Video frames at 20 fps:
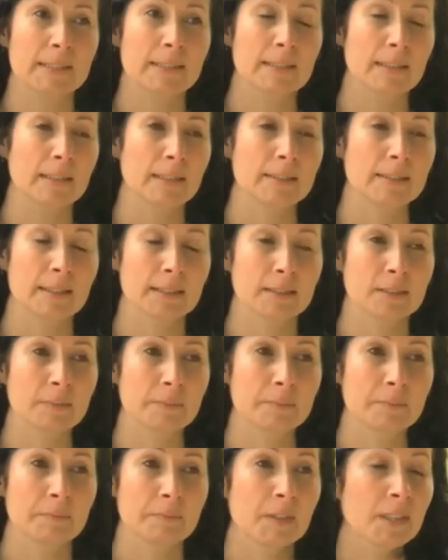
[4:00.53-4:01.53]
the
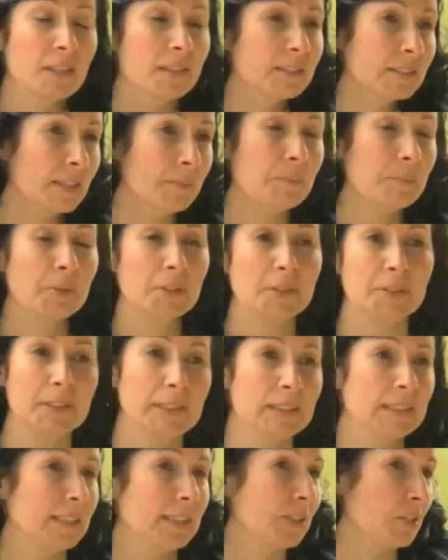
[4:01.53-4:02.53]
system simple,
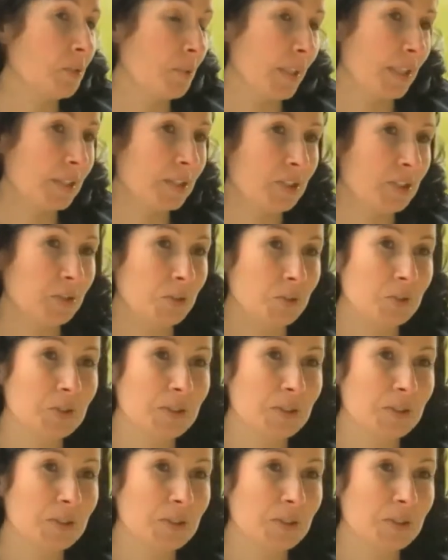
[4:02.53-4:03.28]
easy and quick to use.